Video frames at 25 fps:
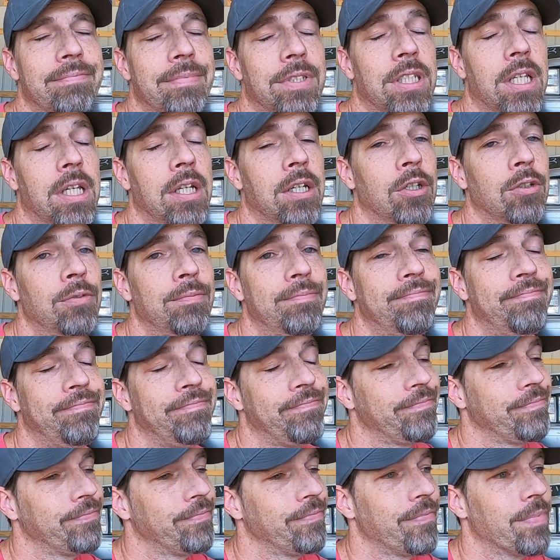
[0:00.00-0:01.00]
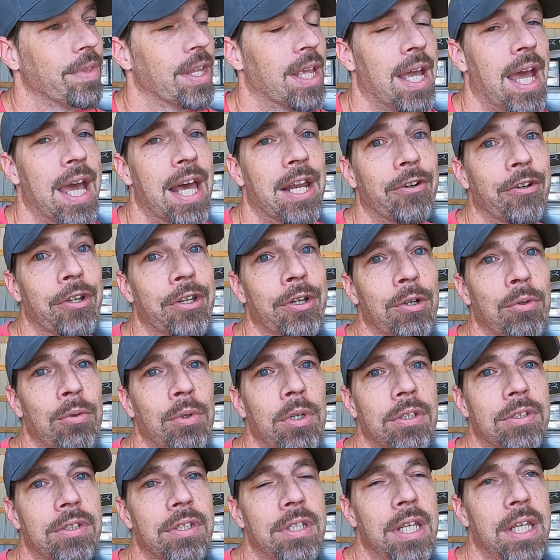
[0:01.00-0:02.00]
So I don't know,
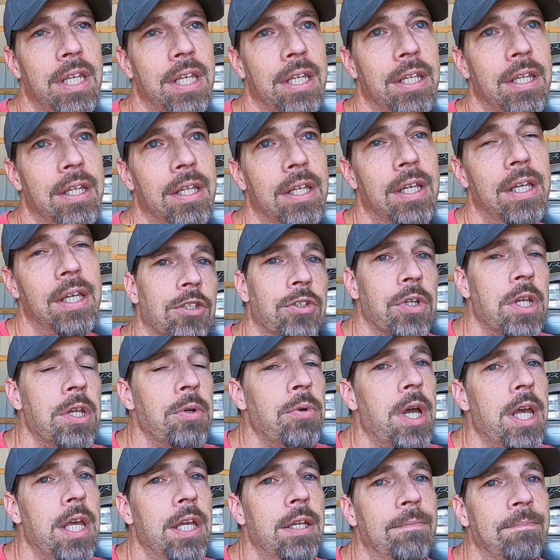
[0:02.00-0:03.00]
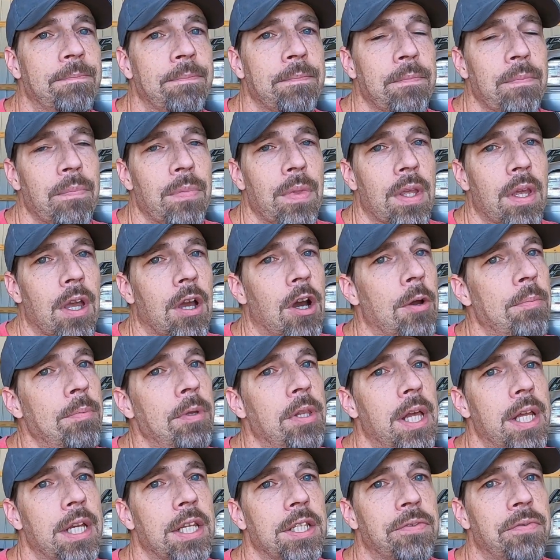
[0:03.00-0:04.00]
we'll see. So anyway, I hope
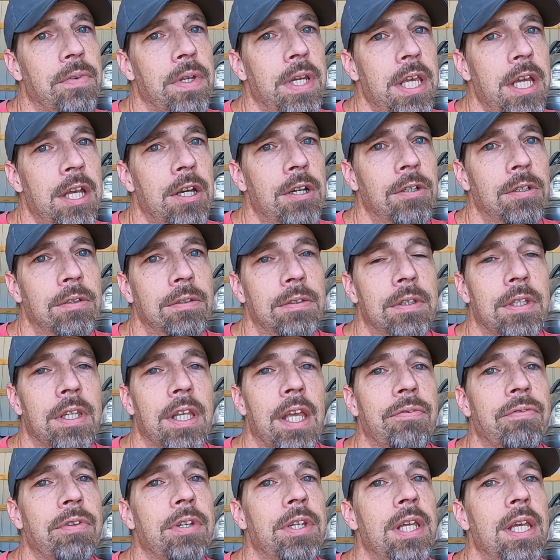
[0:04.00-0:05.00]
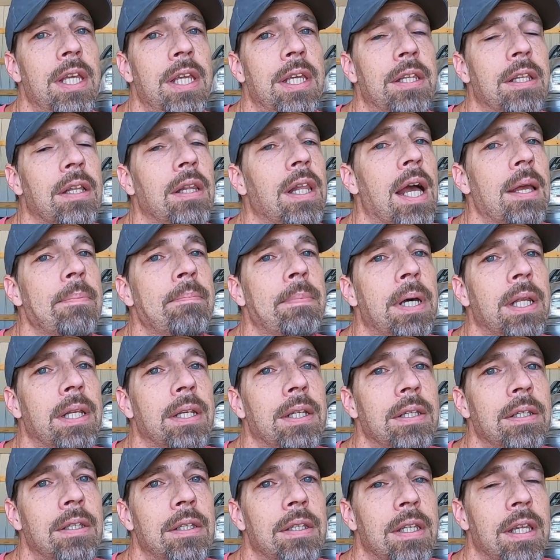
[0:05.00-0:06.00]
you liked this video. If you did, hit the like
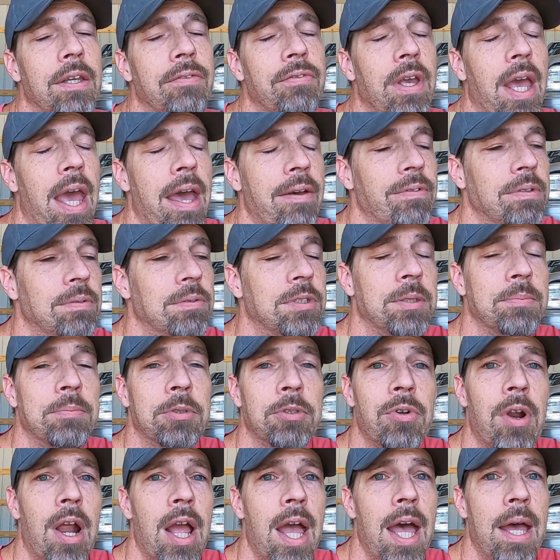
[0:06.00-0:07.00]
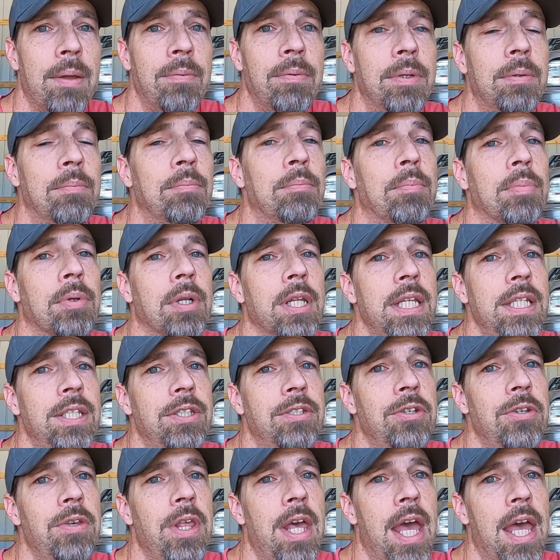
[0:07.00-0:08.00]
button. If you haven't subscribed,
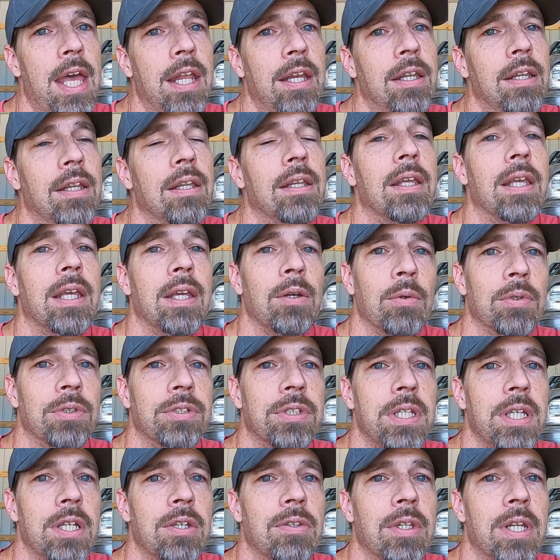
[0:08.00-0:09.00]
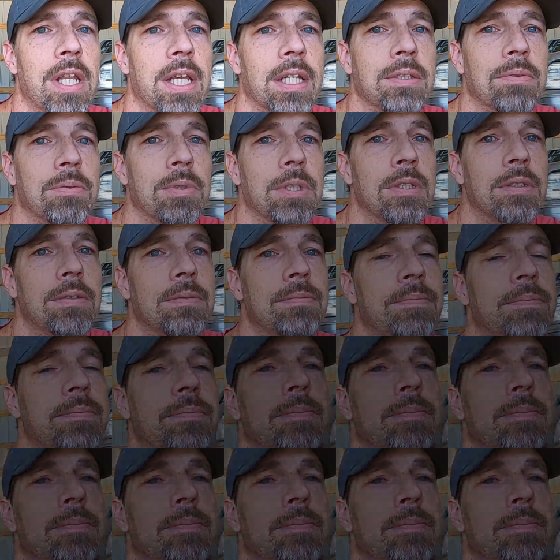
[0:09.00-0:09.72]
please do that, and we'll see you on the next one.